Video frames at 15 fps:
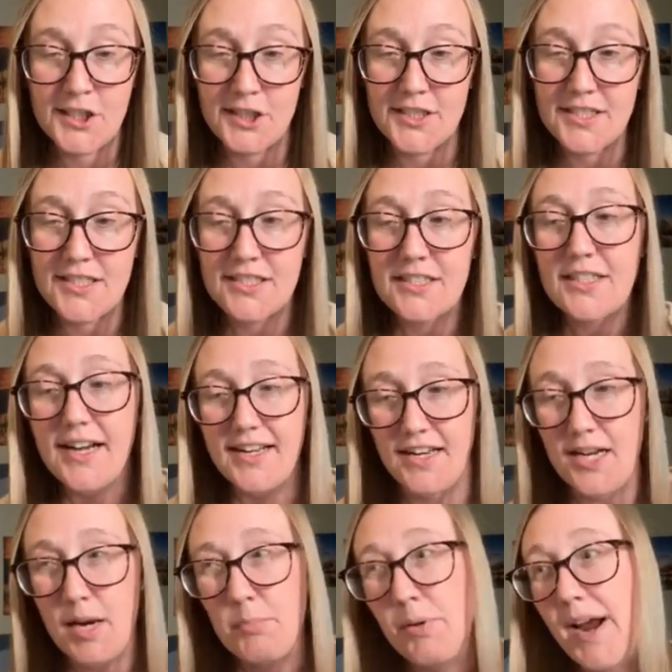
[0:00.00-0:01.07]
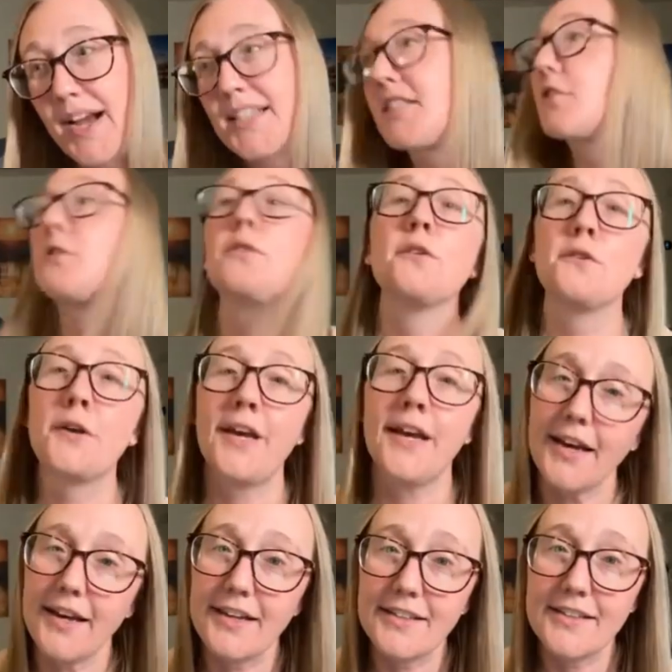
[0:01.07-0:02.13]
just kind of not practical,
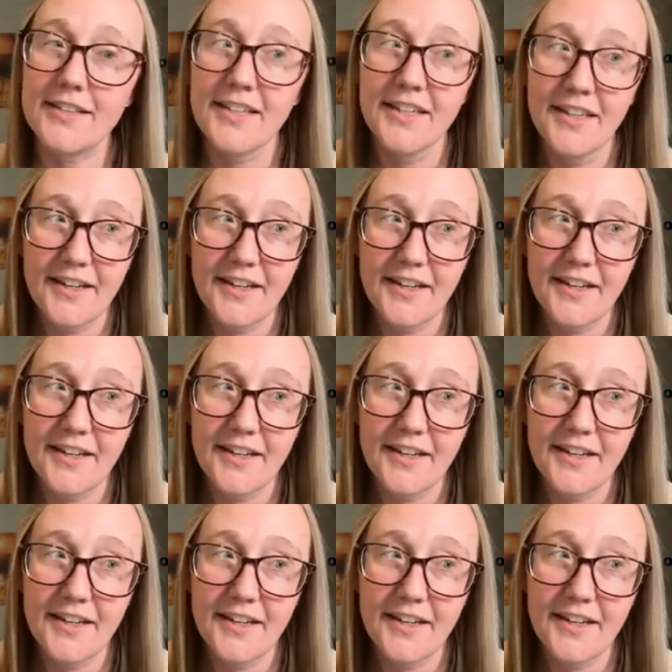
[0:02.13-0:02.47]
and